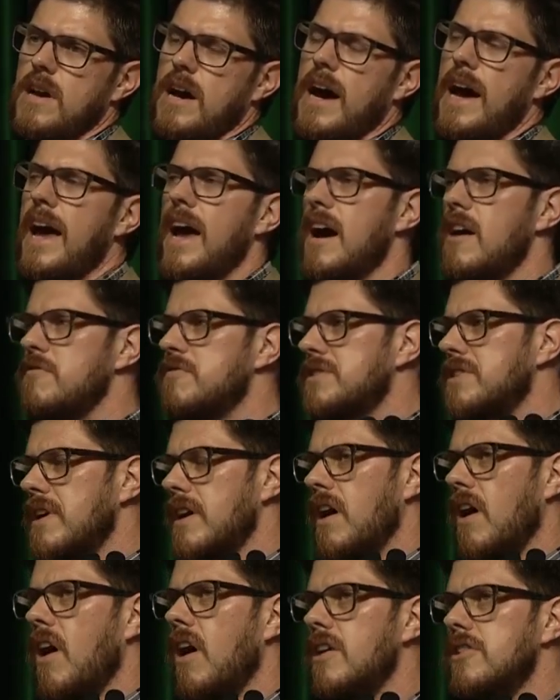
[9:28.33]
I have, say,
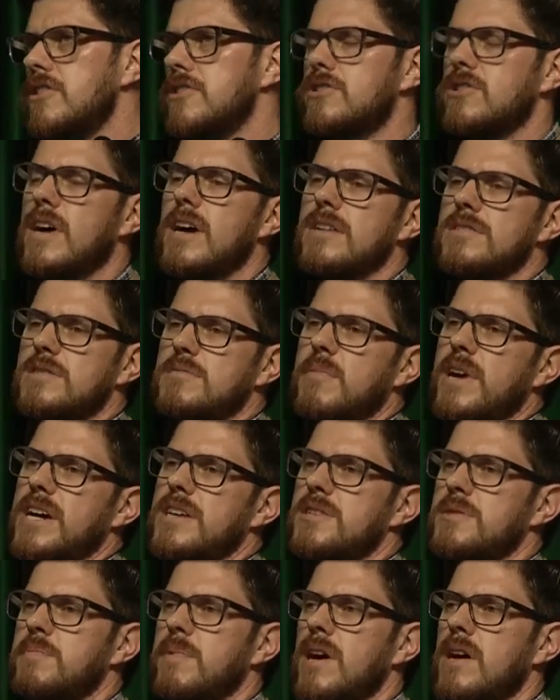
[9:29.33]
100 trials in my
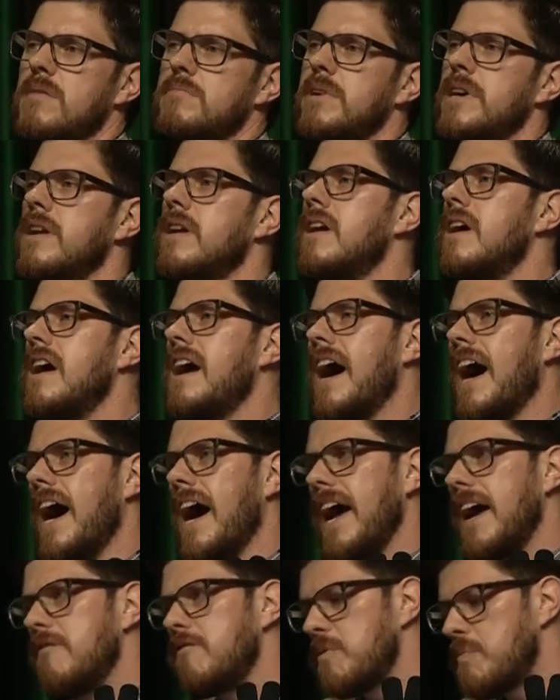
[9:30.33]
experiment.
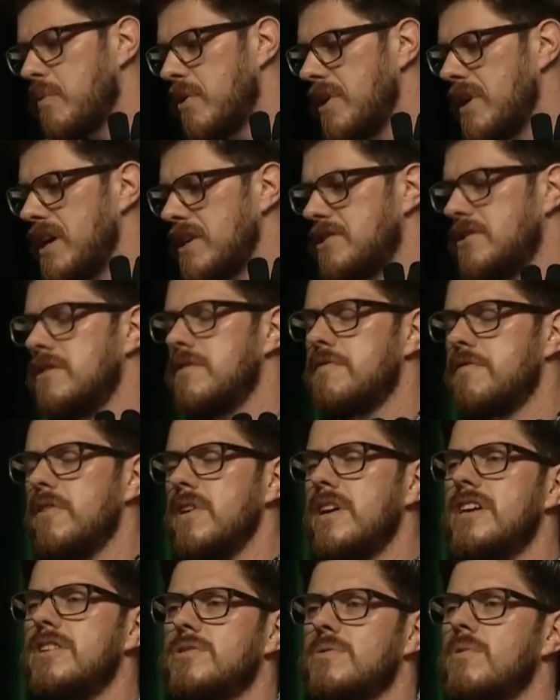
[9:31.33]
I have a prediction for
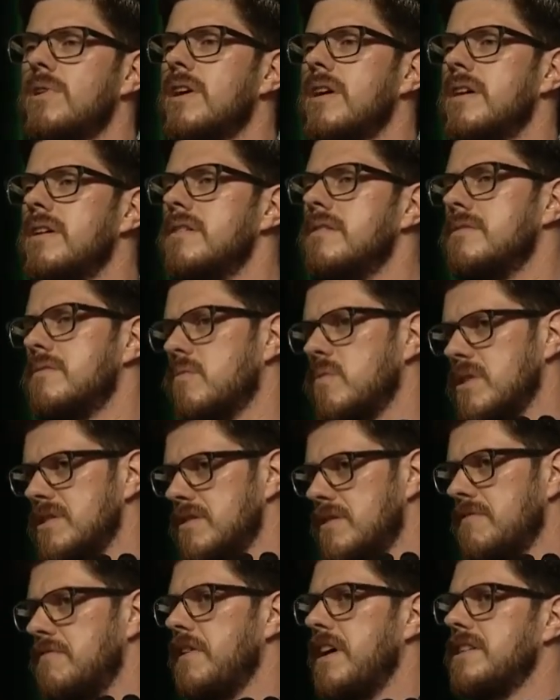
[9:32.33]
each one. Was
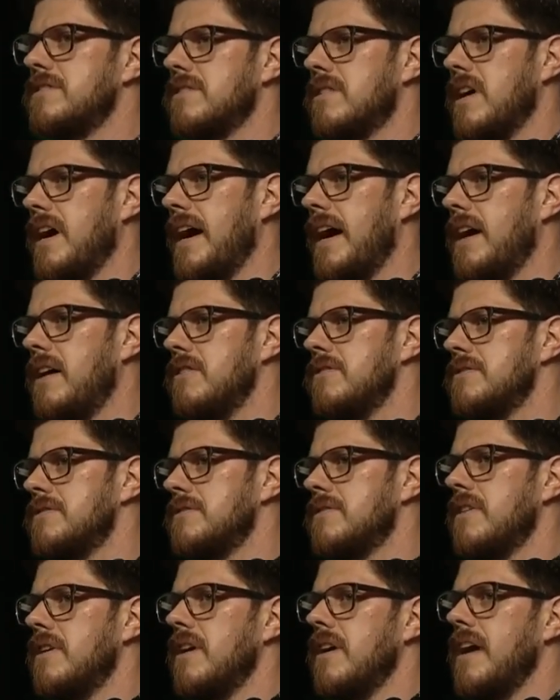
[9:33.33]
it a face or a
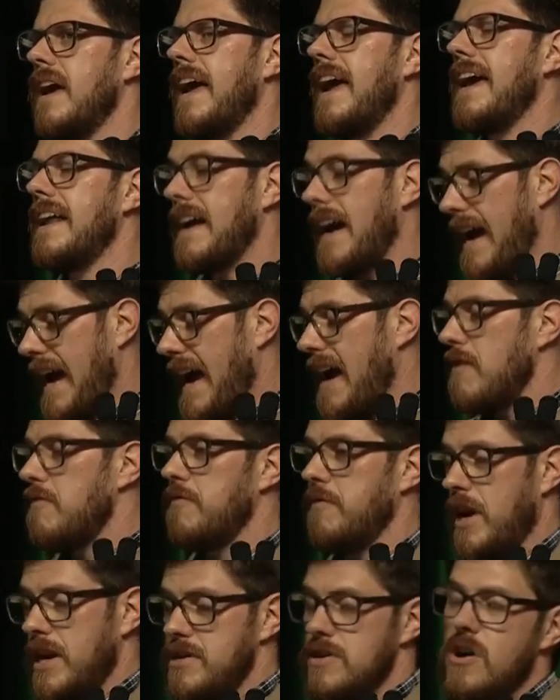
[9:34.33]
house? And
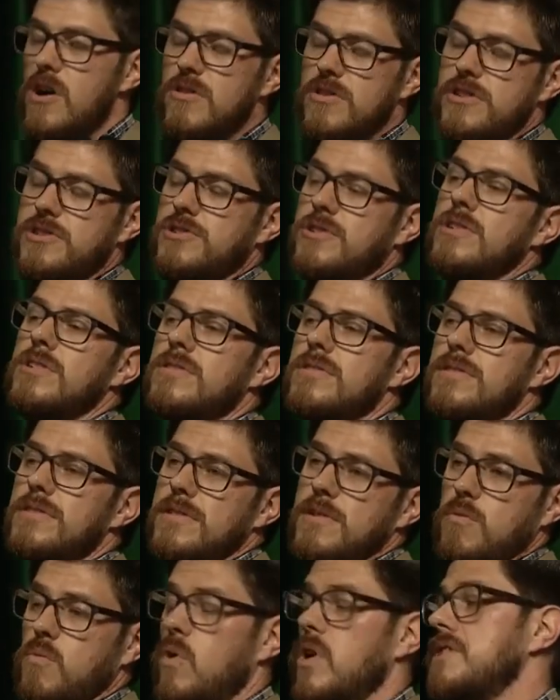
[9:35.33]
I know the truth.
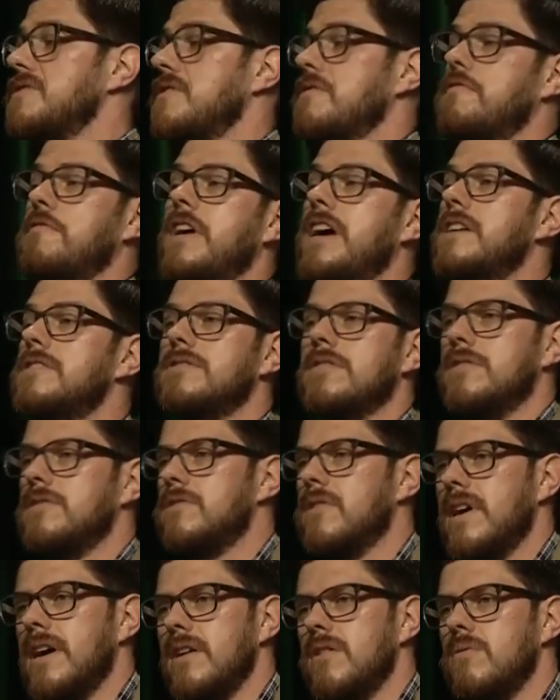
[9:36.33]
It was a face on
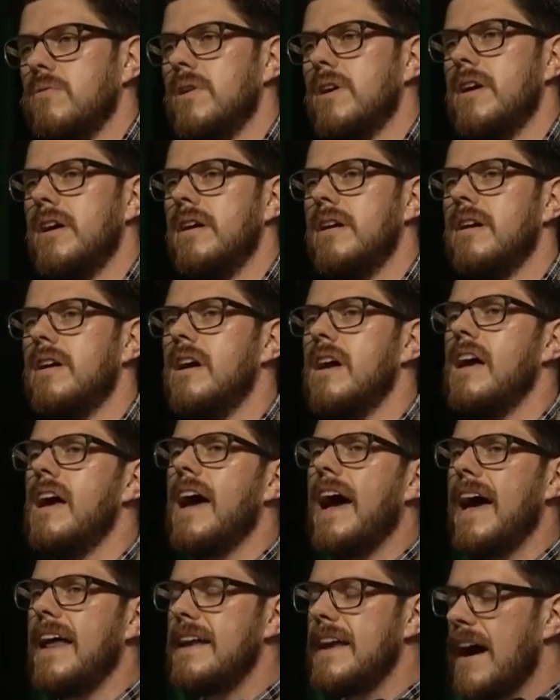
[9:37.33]
trial 1.
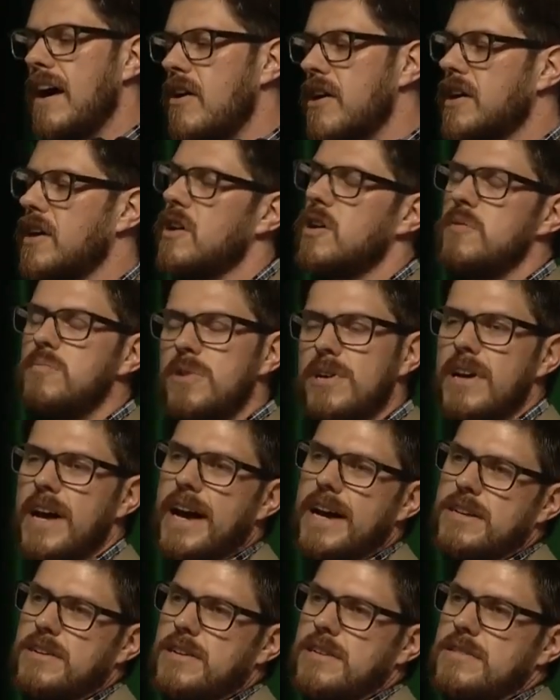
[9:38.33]
And now I can compute
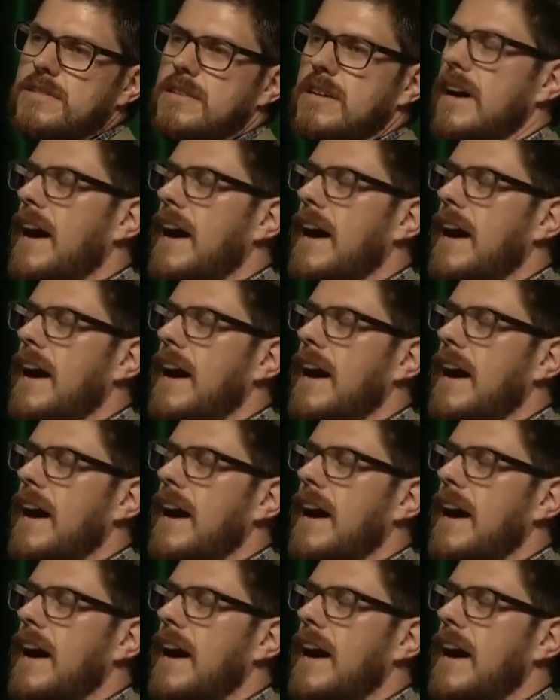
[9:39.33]
accuracy.